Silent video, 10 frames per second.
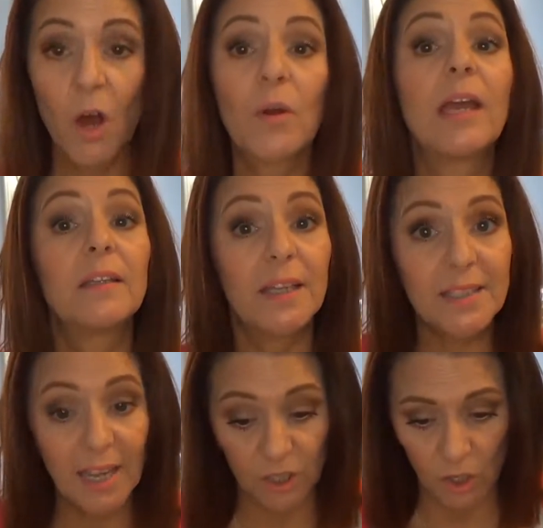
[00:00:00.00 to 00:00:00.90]
Okay,
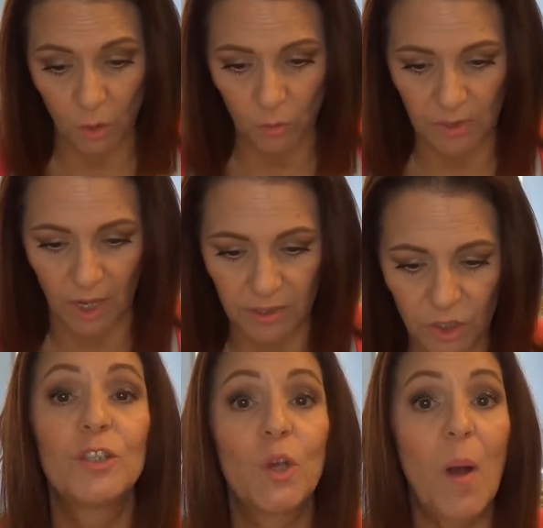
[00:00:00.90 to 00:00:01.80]
let's get to those results.
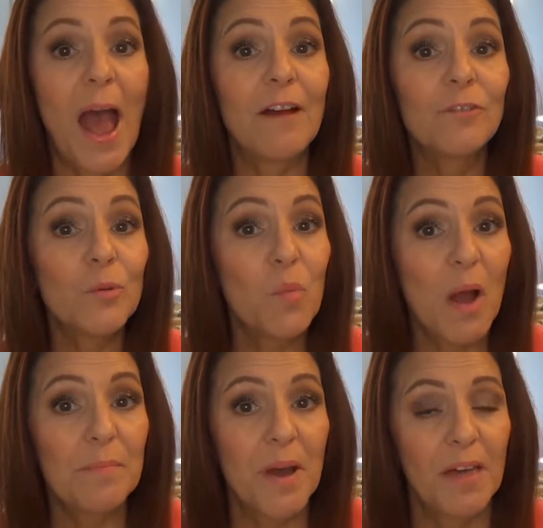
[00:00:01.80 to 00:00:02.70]
So after
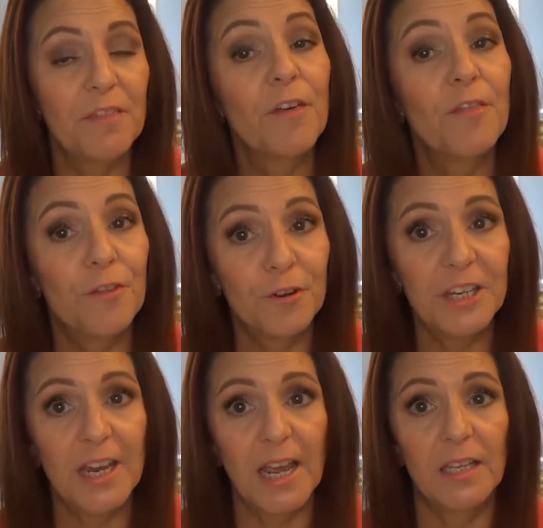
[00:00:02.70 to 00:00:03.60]
1 month,
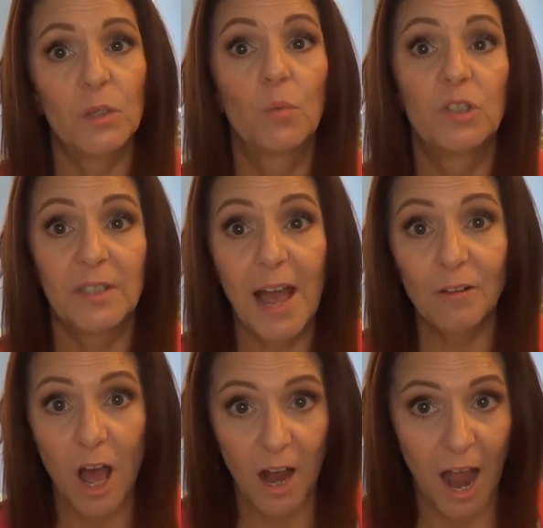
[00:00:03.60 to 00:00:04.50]
30 days, which is
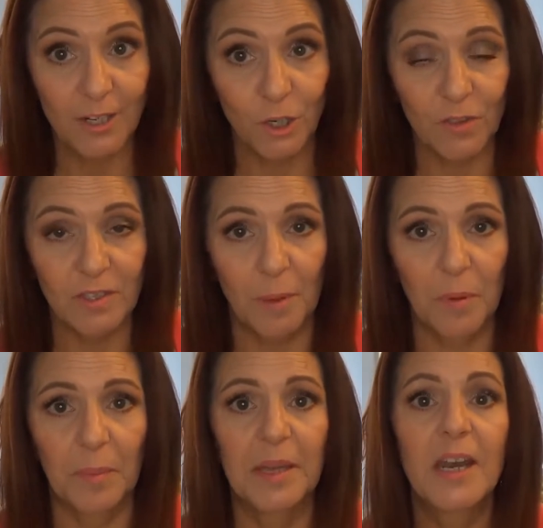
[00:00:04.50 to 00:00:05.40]
how long I took the
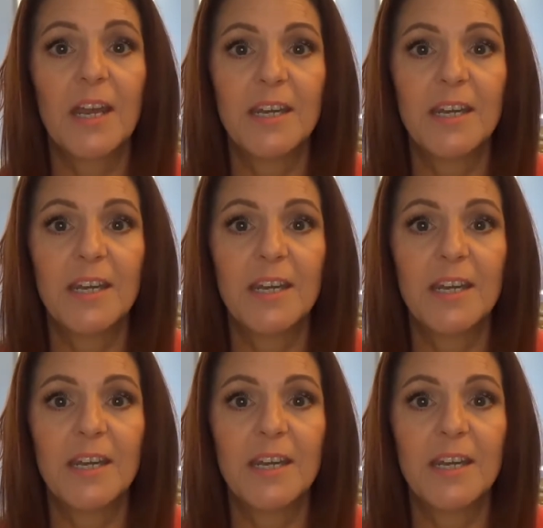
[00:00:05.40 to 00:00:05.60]
supplement,